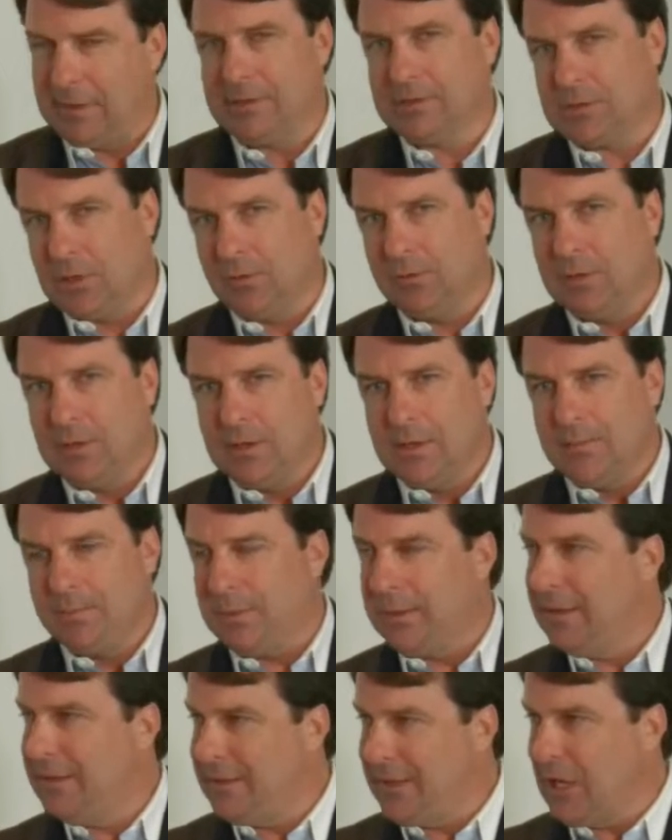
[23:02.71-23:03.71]
right? So,
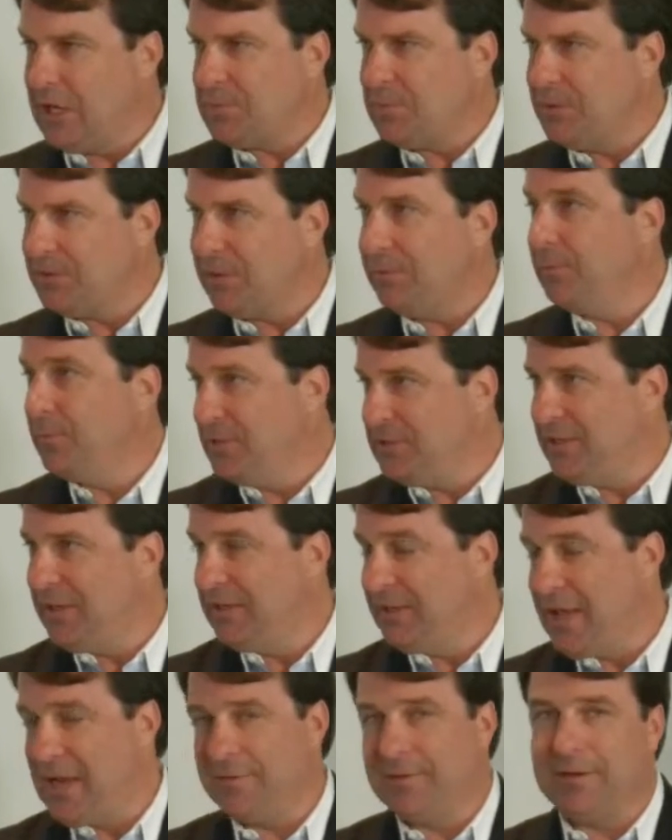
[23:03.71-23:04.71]
but engagement something we see
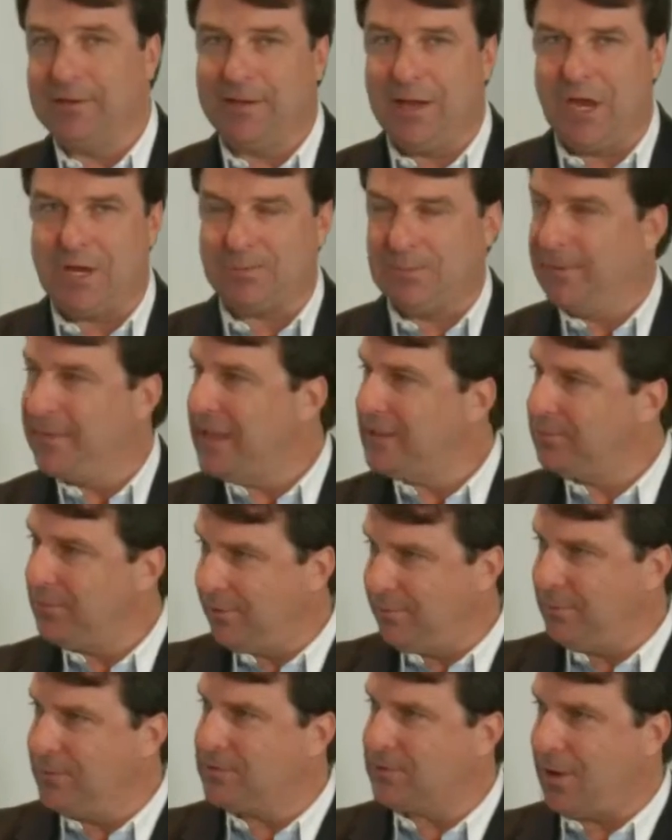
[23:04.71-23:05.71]
a lot of engagement. That's
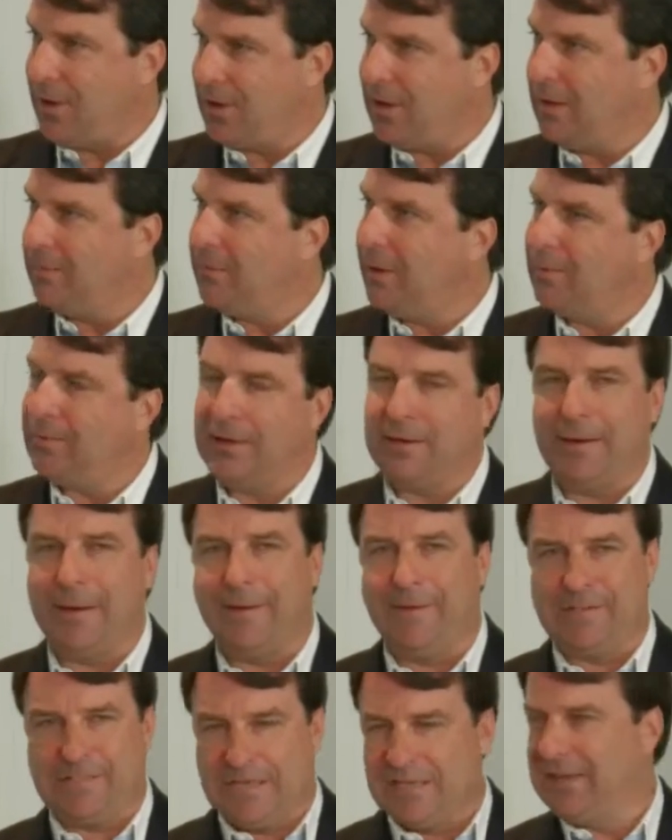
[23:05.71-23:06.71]
what everyone's talking about right
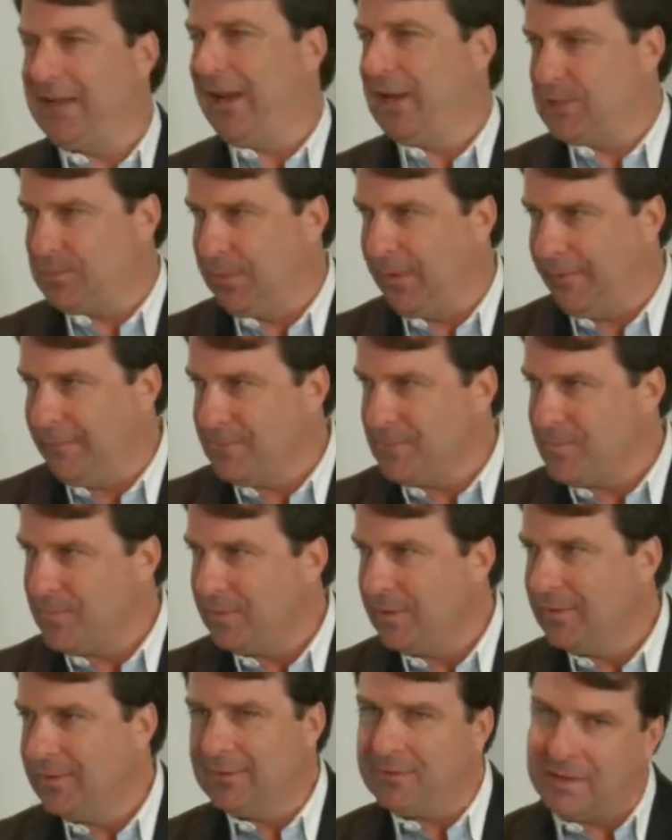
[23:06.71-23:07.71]
now is engagement.
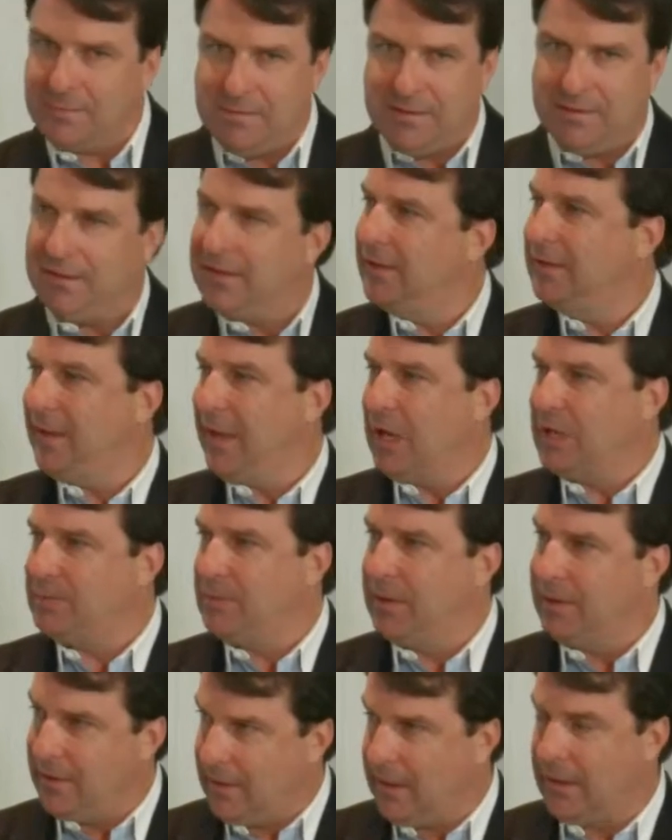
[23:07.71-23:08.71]
Yep. Give me the
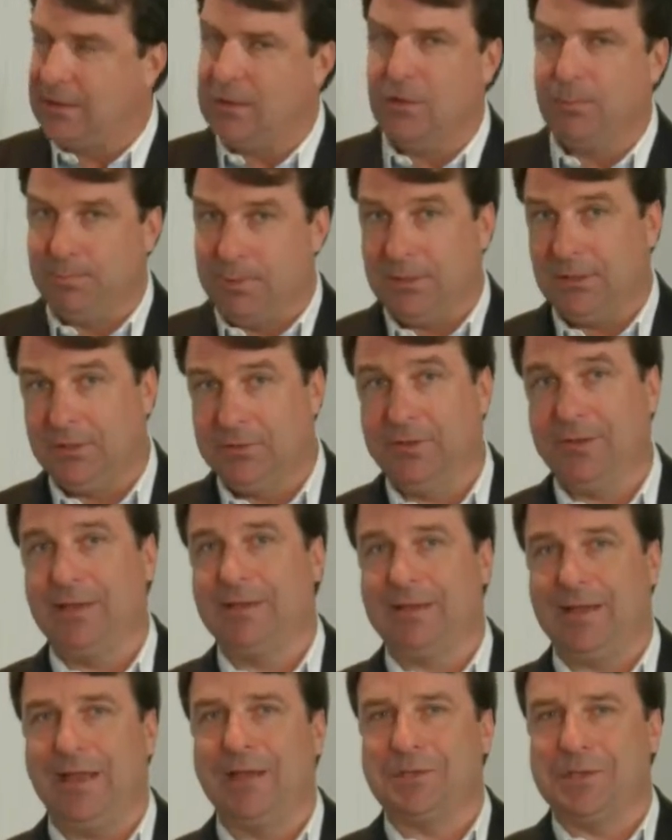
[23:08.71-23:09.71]
engagement, and you build an
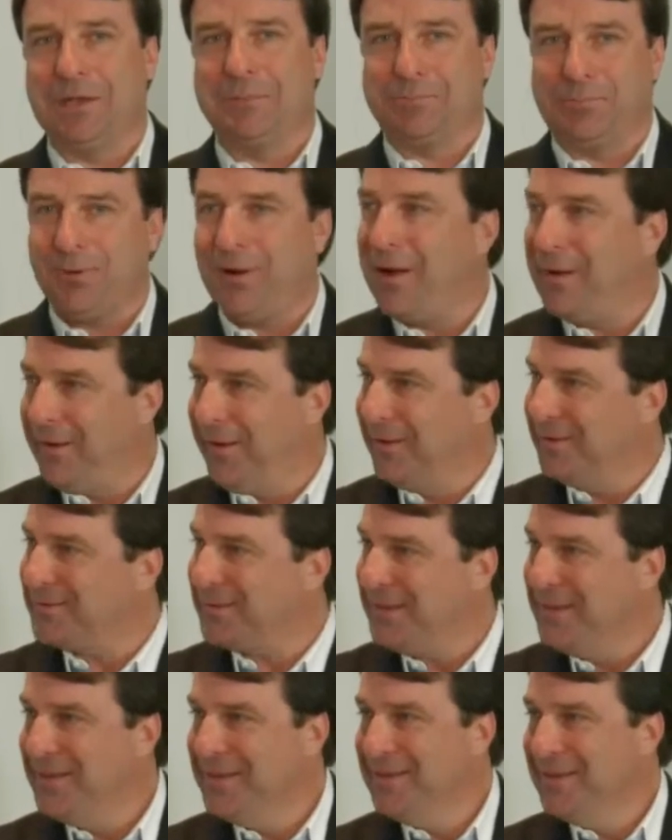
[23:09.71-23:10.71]
engaging product.
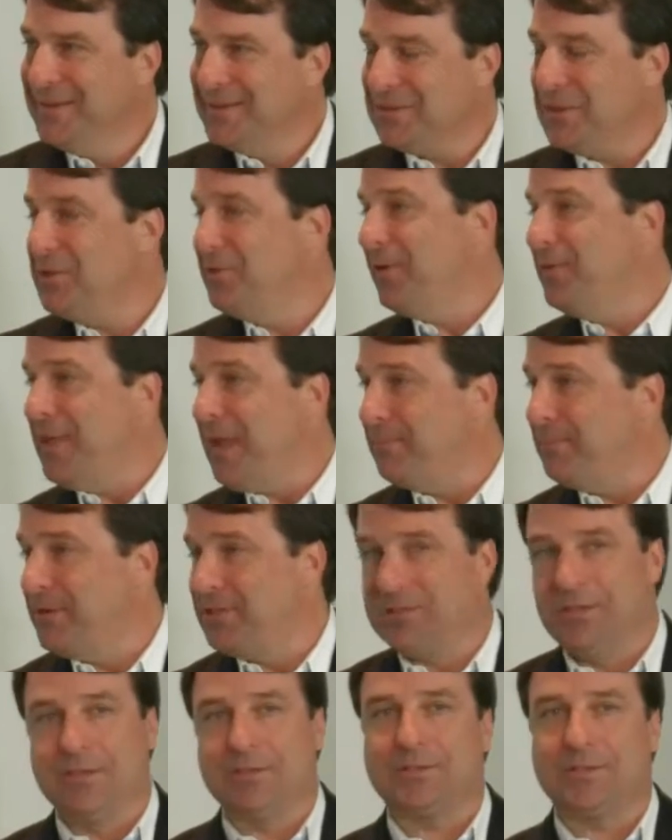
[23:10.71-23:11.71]
Yes. So you're in that
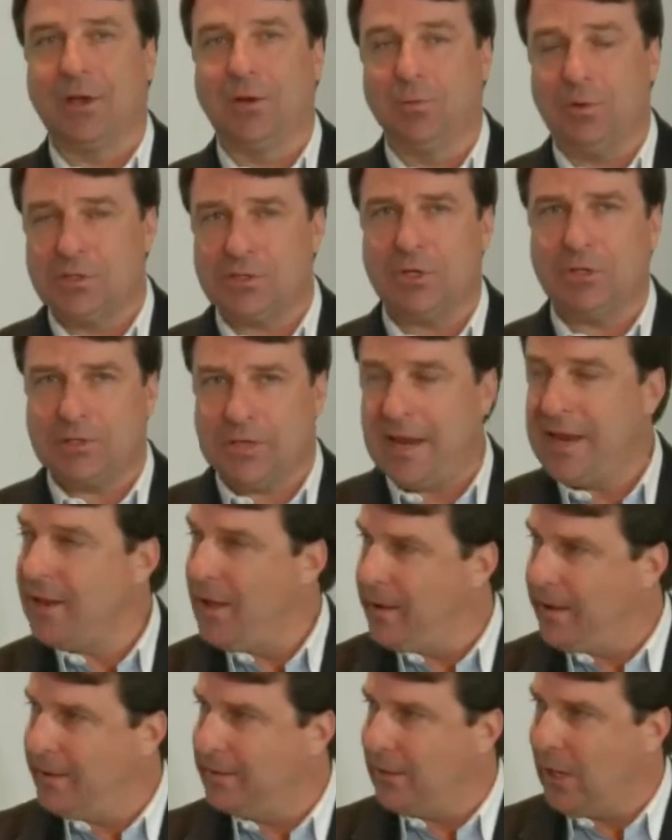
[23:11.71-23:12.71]
business. So what's your
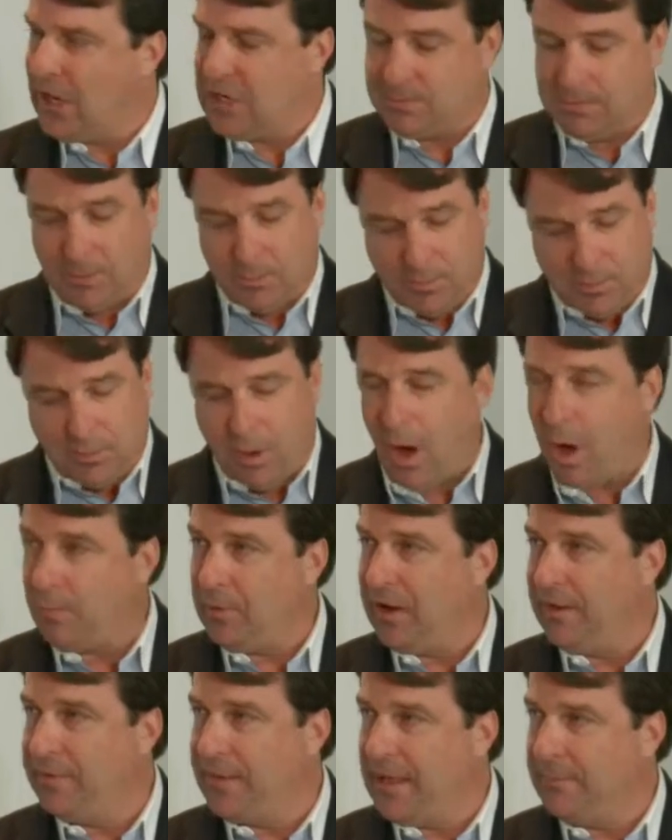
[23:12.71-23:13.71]
take on engagement? Where are
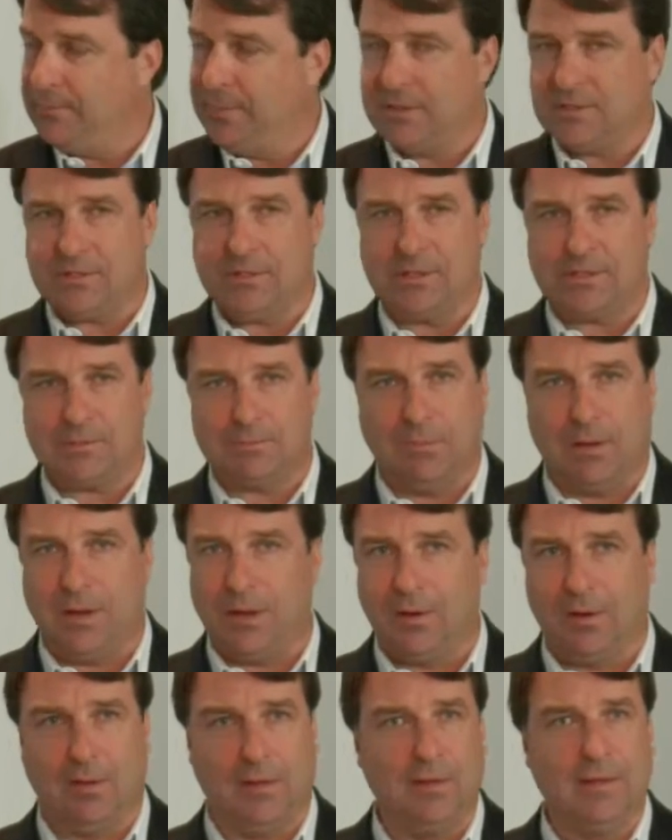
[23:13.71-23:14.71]
we in that business
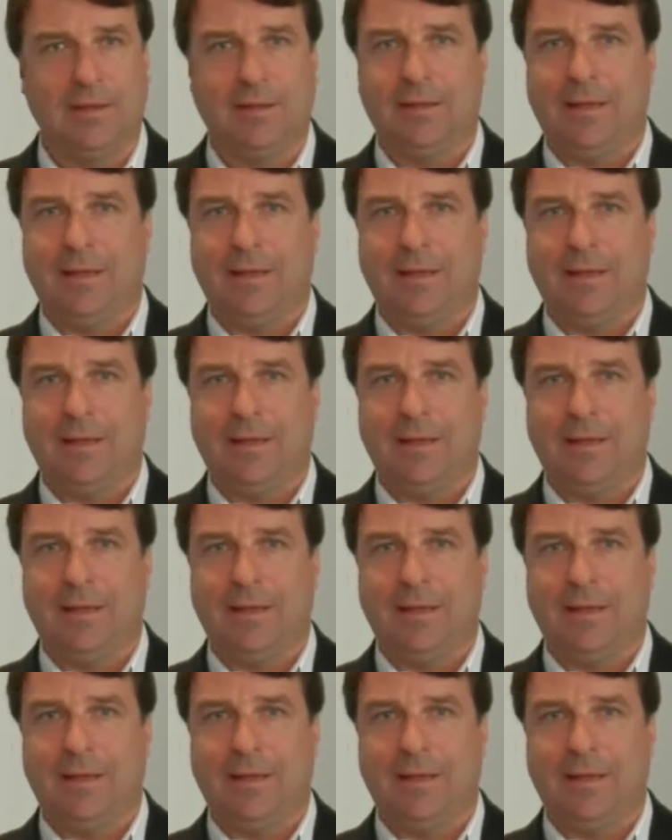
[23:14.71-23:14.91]
model?